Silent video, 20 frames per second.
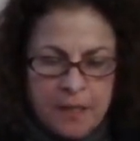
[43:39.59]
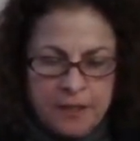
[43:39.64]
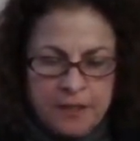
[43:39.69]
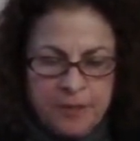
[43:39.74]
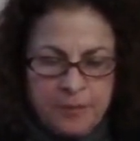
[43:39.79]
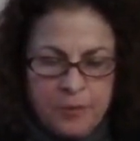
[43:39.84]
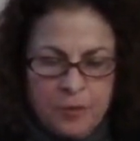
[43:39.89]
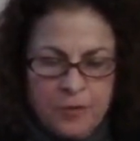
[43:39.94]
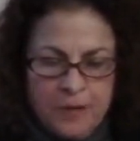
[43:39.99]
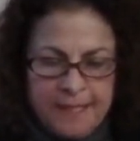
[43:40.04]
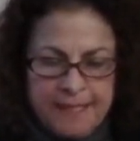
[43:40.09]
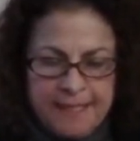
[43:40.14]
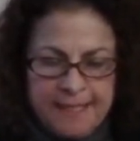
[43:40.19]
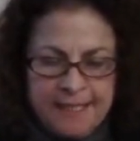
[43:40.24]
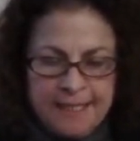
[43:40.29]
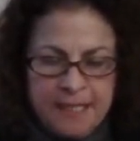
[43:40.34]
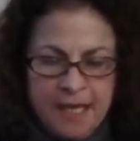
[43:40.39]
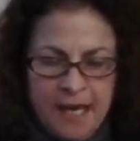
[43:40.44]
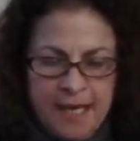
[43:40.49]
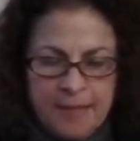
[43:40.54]
Debord's
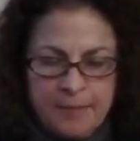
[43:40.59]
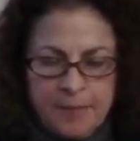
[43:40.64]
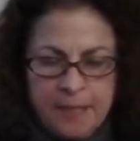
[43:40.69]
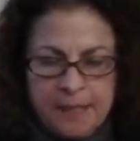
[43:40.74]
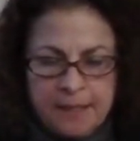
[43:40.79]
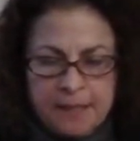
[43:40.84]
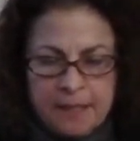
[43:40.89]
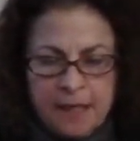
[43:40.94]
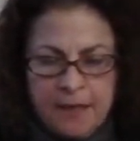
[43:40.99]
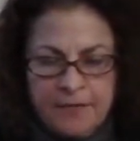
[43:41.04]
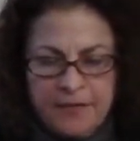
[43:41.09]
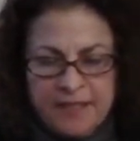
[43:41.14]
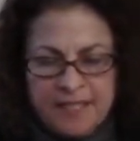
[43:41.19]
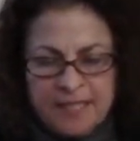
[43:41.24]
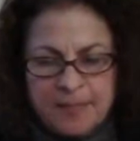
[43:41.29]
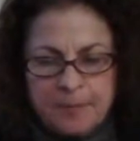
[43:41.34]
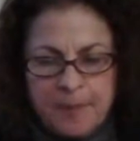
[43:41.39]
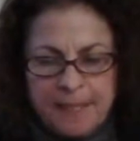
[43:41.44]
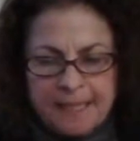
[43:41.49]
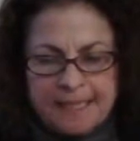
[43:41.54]
indictment of the
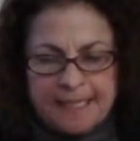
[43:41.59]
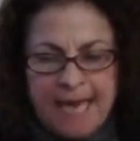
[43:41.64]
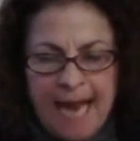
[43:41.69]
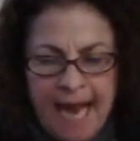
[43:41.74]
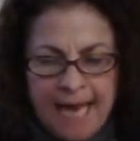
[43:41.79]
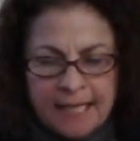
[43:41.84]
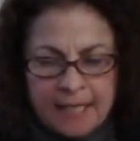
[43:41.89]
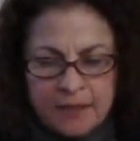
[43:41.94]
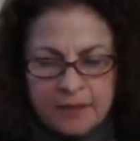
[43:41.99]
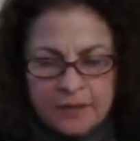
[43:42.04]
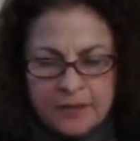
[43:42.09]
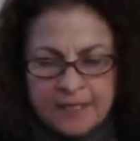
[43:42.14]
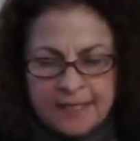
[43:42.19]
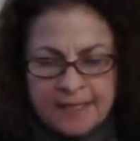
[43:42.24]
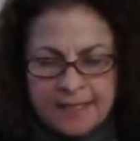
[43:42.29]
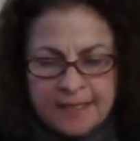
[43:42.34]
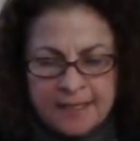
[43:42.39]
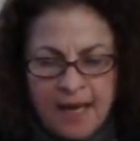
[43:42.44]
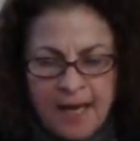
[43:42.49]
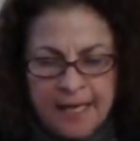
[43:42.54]
spectacular
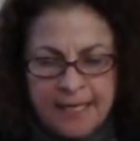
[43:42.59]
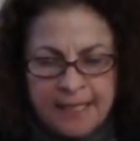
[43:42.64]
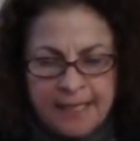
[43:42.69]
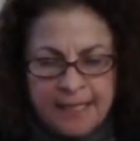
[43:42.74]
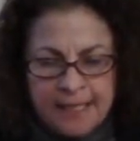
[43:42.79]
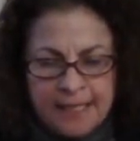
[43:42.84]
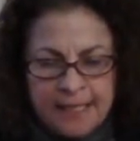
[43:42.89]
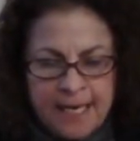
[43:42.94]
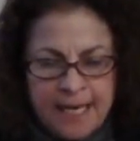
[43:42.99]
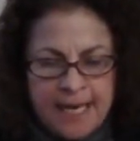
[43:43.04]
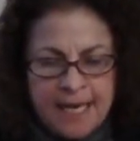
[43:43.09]
society